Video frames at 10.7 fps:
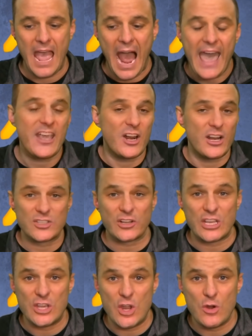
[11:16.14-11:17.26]
I think he could have certainly
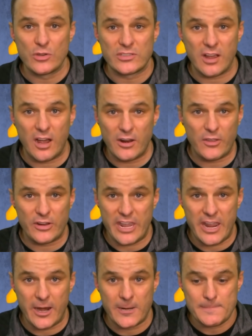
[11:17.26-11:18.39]
used another
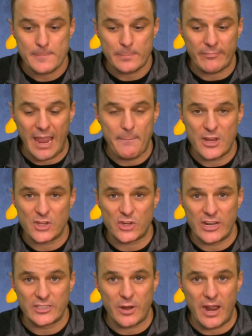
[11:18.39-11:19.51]
year at
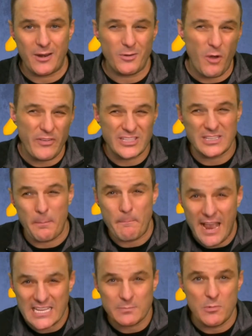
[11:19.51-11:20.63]
Michigan, so I don't know if this is the
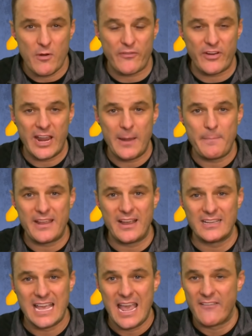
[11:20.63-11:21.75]
best move for him,
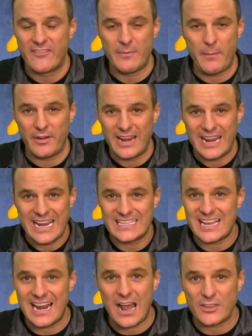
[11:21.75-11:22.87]
because if you remember, he
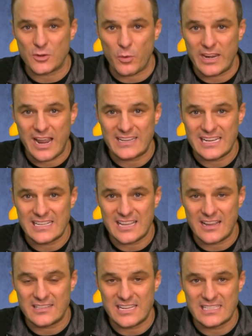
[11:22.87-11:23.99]
set out the 2019
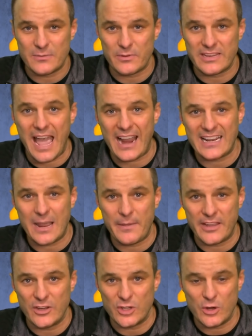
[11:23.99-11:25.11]
season with an
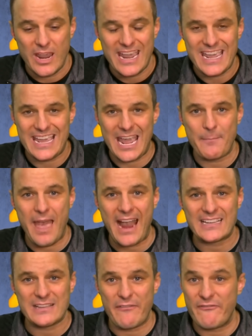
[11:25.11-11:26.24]
academic issue. He came back
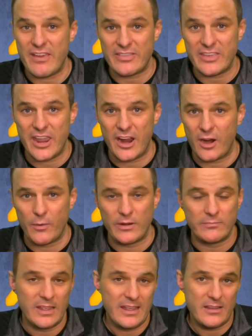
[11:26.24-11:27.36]
as a fifth year when,
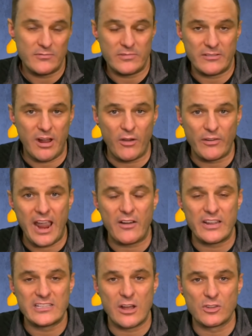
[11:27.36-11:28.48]
in all reality,
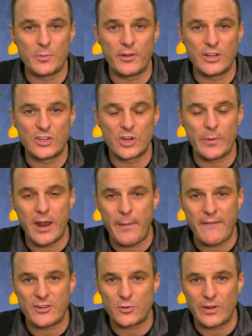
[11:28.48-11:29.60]
his eligibility should have been up
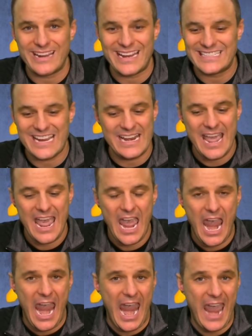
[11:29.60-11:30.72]
after 2019,
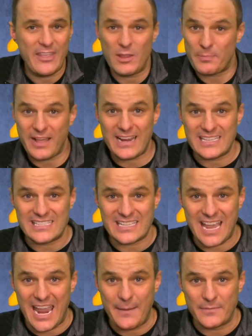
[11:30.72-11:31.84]
and they only played in six
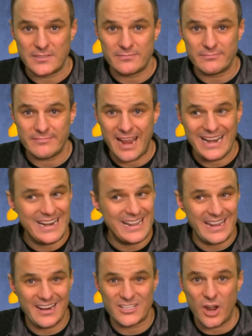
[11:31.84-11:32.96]
games, and he didn't
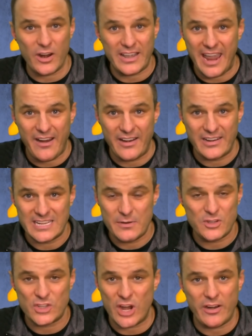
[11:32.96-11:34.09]
get a ton of carries. He was
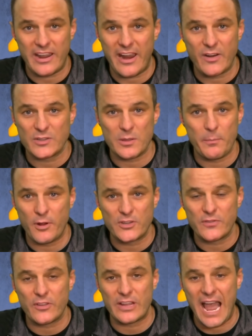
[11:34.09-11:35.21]
sharing carries with a bunch of
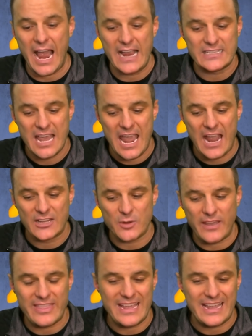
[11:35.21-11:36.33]
other guys, and so
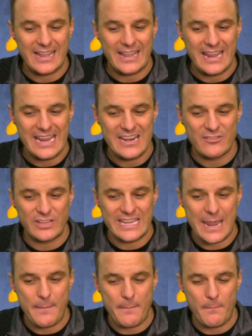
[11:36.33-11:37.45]
I think he didn't really
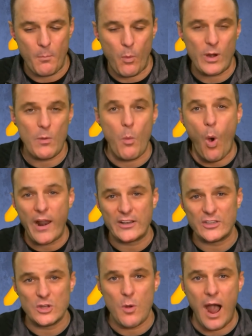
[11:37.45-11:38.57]
get what he wanted
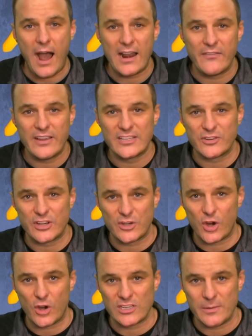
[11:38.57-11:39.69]
to out of his
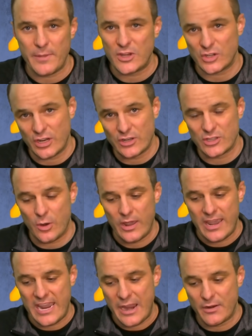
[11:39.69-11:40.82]
return to Michigan. So
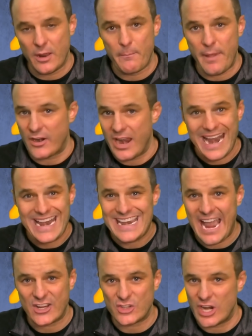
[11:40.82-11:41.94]
he would have done better
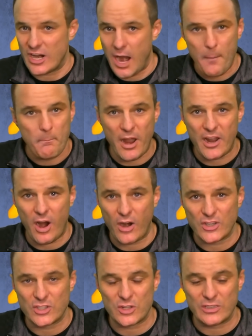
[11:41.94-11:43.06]
next year. Mike
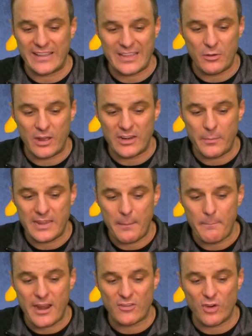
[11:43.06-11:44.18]
Hart certainly, I think, will end up being a
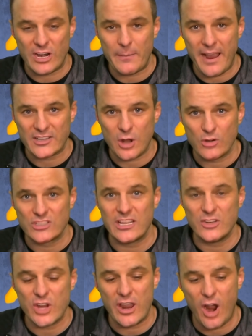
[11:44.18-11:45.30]
better running backs coach than
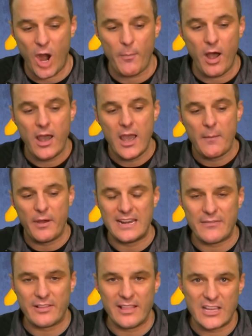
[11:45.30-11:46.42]
Jay Harbaugh. But
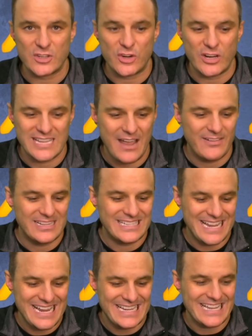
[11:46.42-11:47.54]
nevertheless, Chris Evans
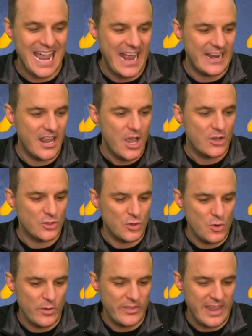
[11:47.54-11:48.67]
is headed
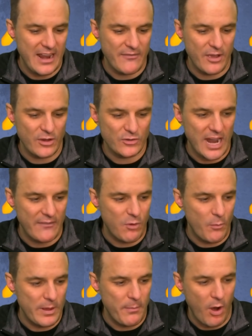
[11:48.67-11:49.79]
to the NFL draft, won't
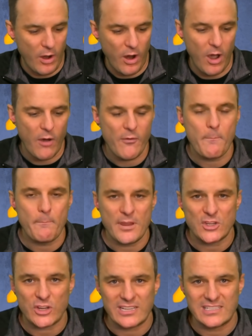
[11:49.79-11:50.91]
be a part of
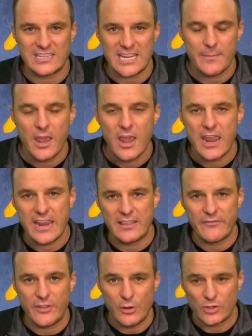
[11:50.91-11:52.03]
Michigan's team in the
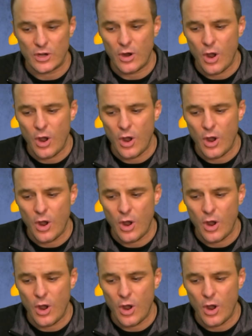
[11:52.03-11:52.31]
future.